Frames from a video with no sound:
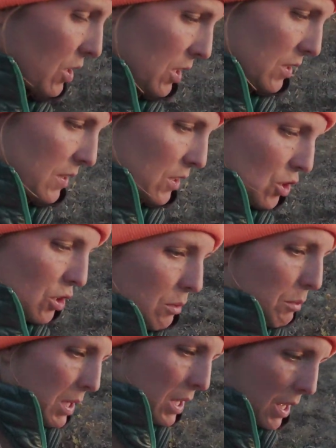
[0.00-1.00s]
because it should
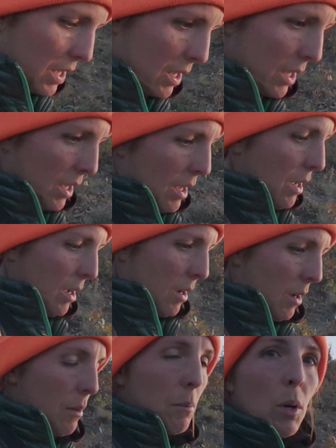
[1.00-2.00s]
be
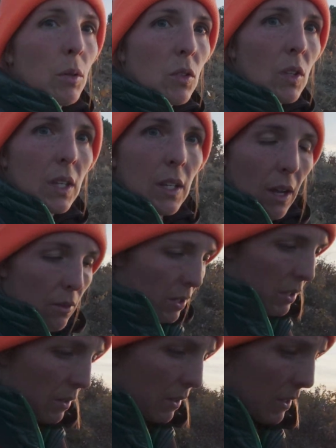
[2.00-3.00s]
mostly
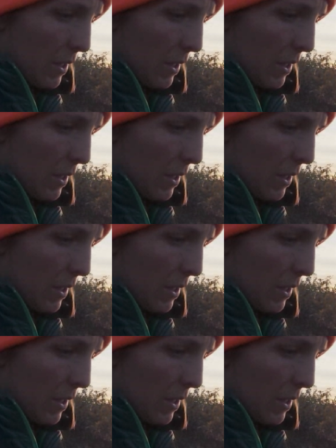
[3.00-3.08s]
downhill.